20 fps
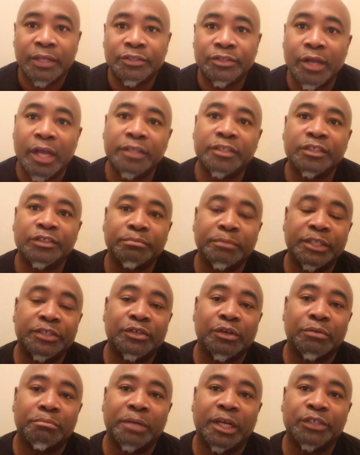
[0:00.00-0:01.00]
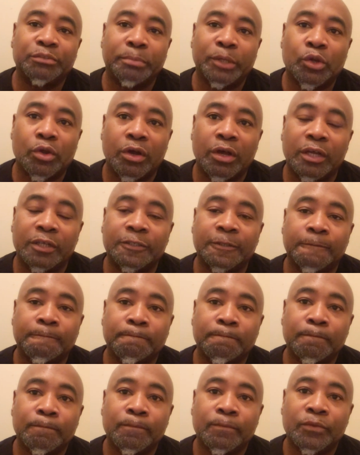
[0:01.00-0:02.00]
touches me so much because
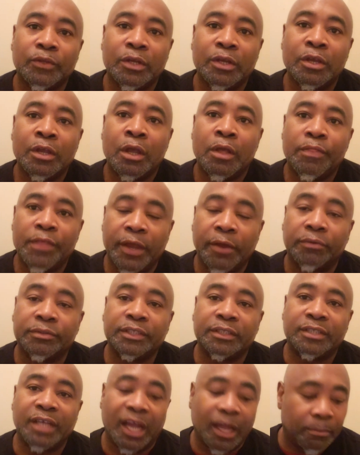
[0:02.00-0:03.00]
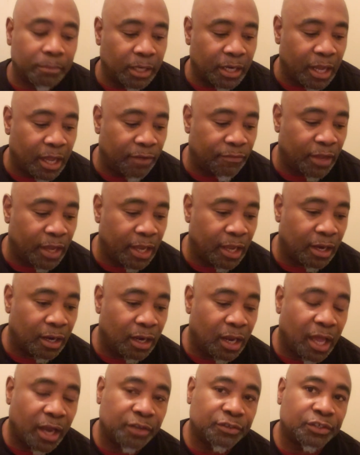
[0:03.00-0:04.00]
there was a time that I've had a
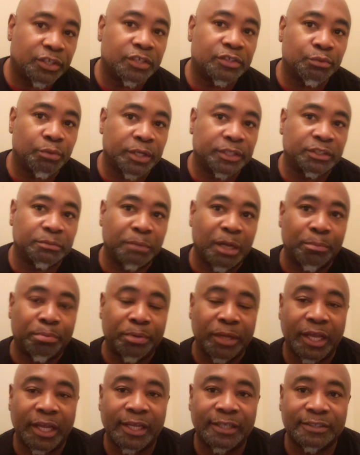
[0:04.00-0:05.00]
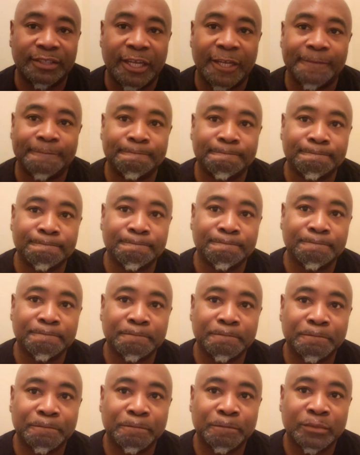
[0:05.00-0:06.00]
lot of situations in my past that
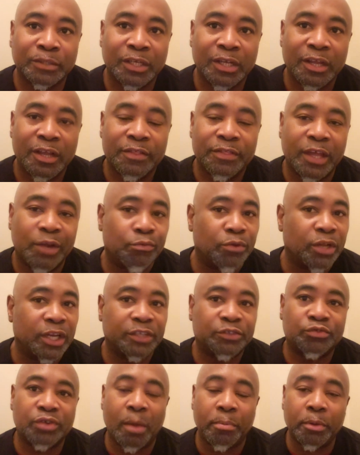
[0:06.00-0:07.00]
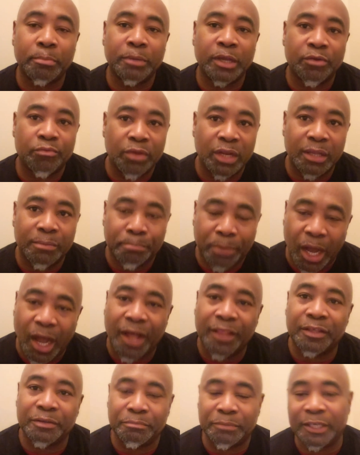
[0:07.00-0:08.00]
really troubled me and really
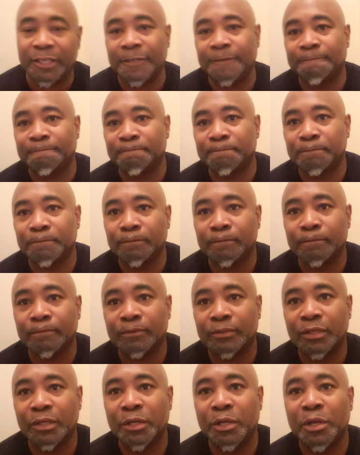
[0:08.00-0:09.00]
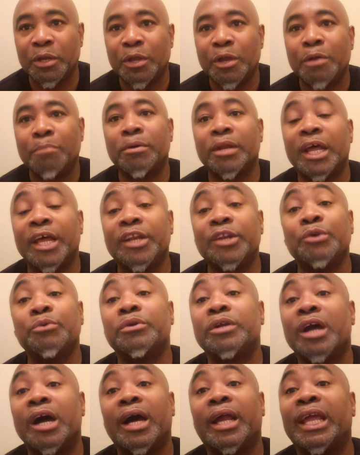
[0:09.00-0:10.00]
bothered me. But I
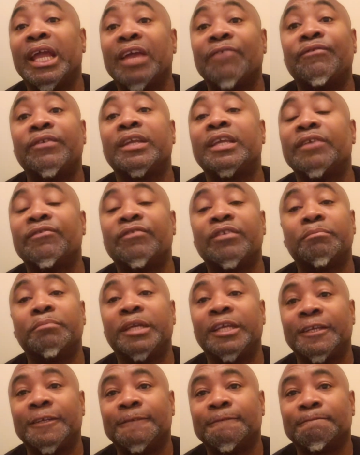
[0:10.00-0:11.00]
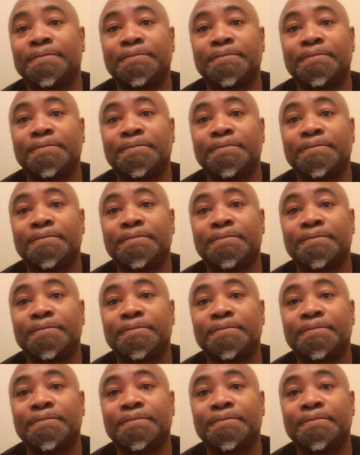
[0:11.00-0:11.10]
knew God had forgiven me.